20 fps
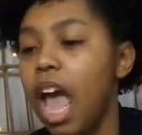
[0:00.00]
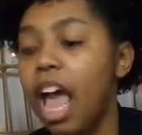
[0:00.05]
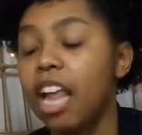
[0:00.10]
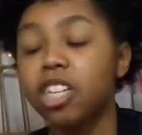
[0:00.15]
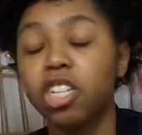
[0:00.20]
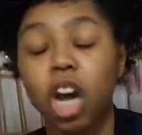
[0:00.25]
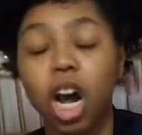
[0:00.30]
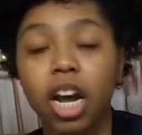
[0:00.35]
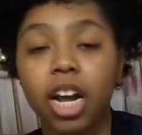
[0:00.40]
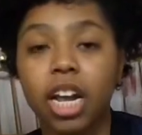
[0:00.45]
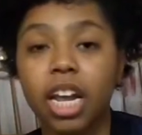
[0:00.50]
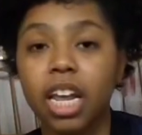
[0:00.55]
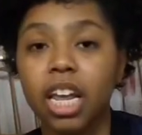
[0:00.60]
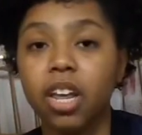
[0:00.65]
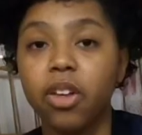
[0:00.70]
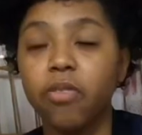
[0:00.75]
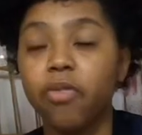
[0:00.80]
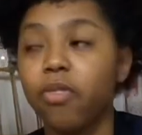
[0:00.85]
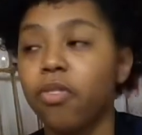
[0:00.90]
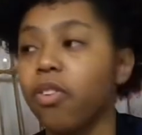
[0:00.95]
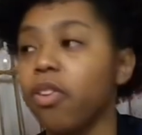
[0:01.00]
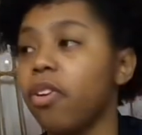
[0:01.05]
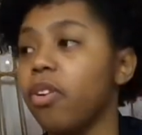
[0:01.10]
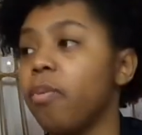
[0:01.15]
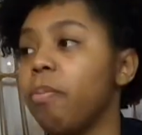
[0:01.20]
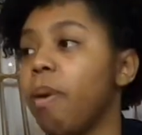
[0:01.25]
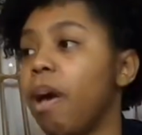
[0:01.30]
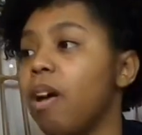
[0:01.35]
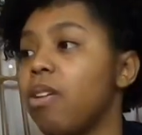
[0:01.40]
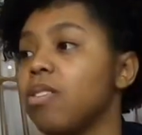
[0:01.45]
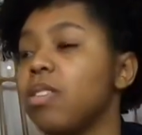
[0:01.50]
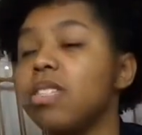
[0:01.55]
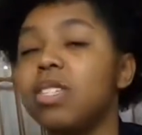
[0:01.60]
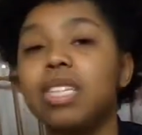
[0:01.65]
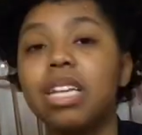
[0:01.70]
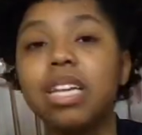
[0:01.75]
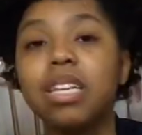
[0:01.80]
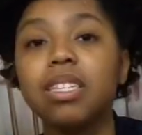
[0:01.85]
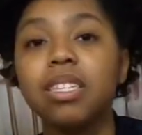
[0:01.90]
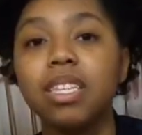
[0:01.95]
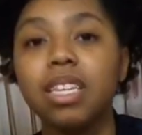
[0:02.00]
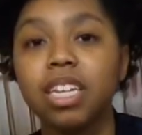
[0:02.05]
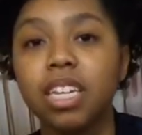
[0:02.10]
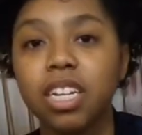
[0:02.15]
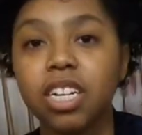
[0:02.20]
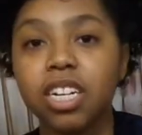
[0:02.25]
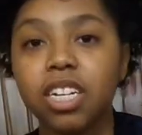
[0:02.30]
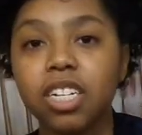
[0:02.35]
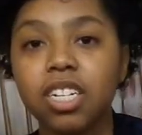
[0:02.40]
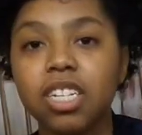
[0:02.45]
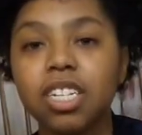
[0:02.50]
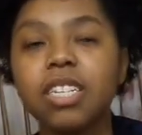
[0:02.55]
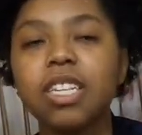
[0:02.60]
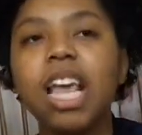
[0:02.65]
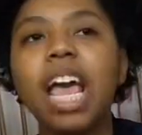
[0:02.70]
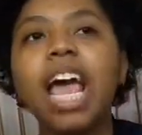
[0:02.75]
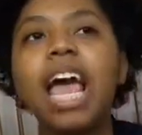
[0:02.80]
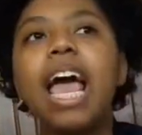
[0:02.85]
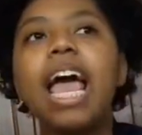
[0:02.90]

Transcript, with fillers: at Target for about six years.